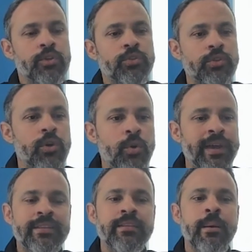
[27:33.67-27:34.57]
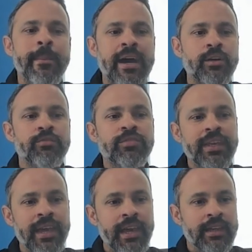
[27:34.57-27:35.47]
So in the matter of
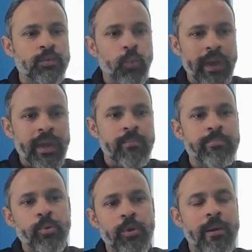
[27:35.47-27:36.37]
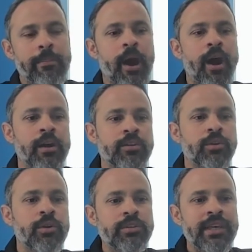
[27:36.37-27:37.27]
days, we can put a part
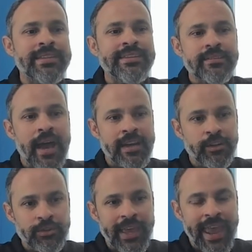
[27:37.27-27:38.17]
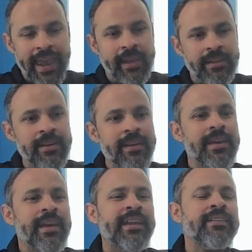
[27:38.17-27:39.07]
on the designer's hand
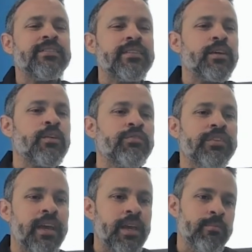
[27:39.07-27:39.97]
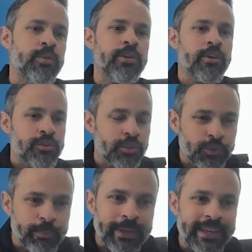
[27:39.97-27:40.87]
instead of them,
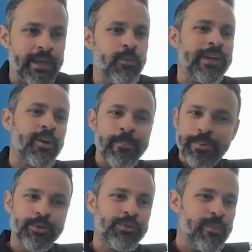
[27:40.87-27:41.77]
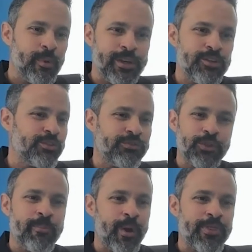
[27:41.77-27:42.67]
just playing with computer simulation
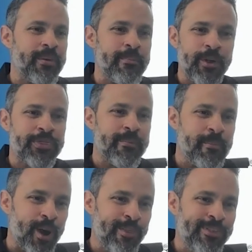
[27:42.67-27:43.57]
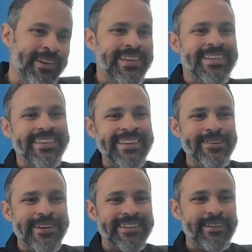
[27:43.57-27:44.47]
for month and month and month. Then
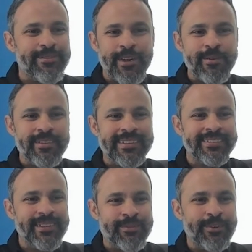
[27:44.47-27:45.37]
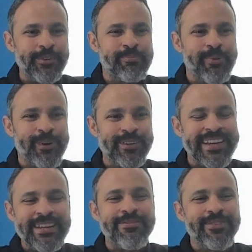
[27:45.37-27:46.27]
you get the first part
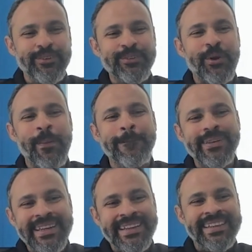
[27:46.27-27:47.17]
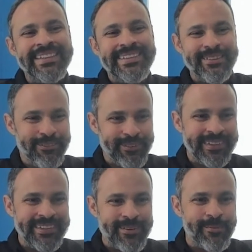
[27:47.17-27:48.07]
and it feels completely
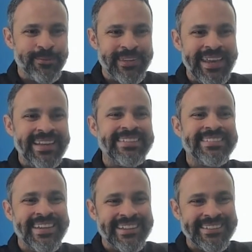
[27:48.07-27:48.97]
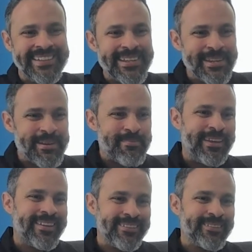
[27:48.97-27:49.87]
different than the intent.
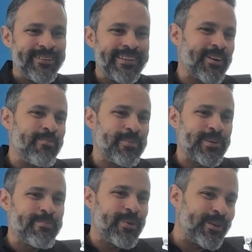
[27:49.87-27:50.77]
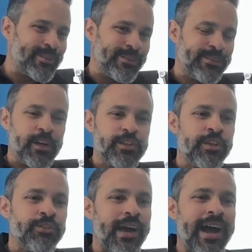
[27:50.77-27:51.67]
Because all the computer models, they're
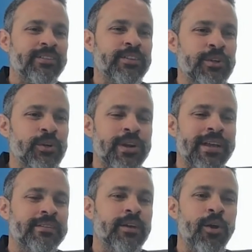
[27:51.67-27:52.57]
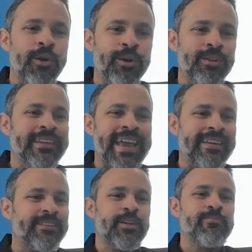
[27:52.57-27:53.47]
just as good as all the
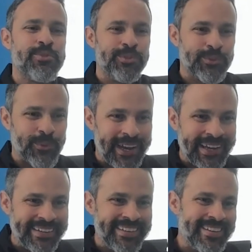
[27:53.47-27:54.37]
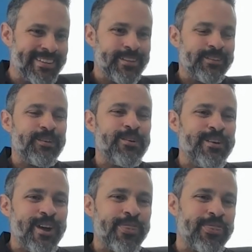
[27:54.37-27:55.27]
assumptions, right? So
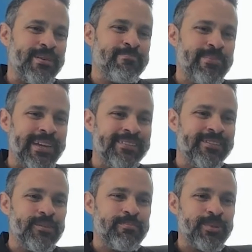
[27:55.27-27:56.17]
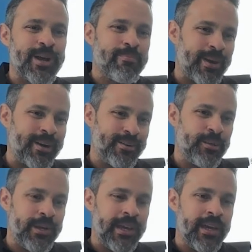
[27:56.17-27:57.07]
nothing beats to put a part in
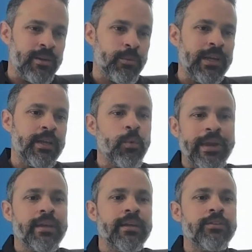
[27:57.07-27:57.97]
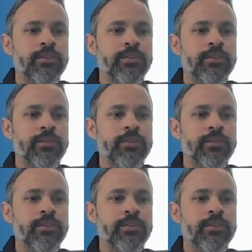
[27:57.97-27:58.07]
your hand really quickly.